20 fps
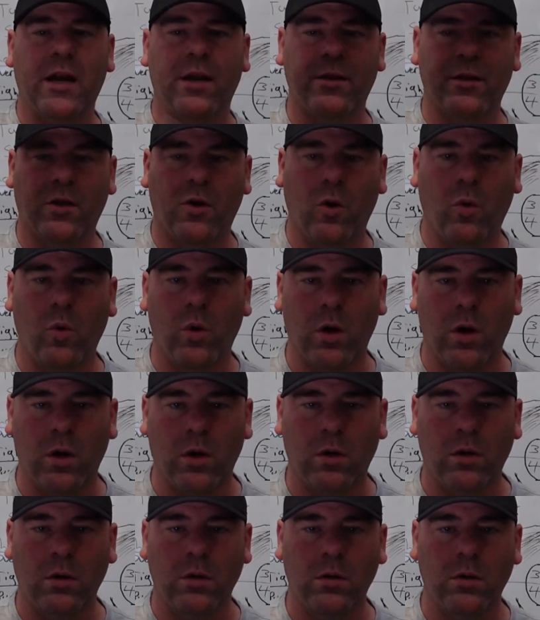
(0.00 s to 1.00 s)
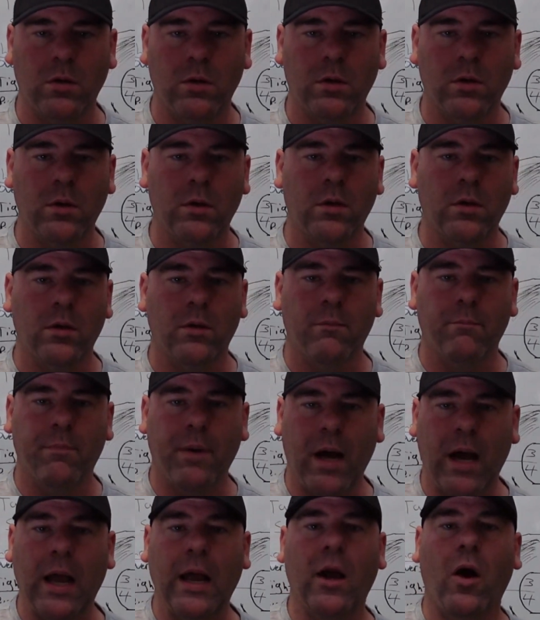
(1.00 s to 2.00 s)
of the corner
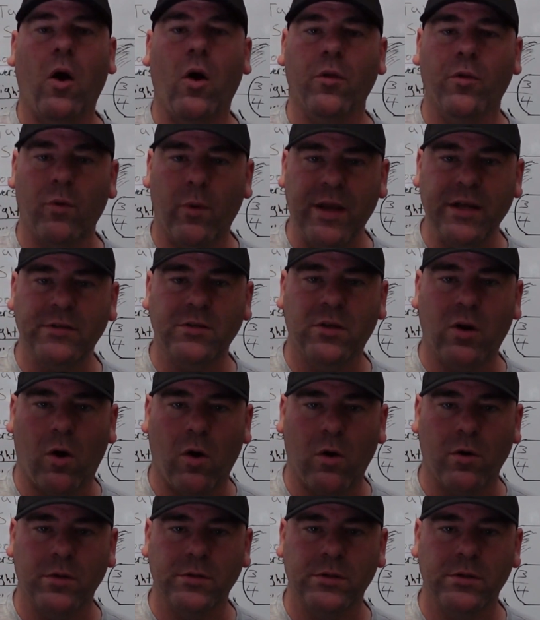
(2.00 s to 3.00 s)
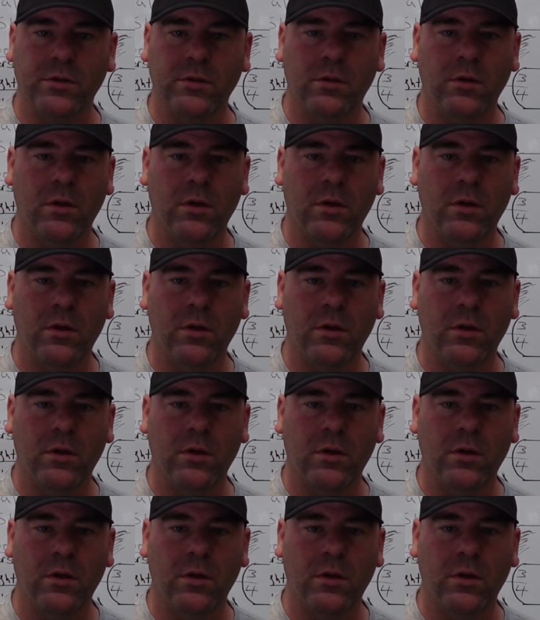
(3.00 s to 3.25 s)
by all the race cars.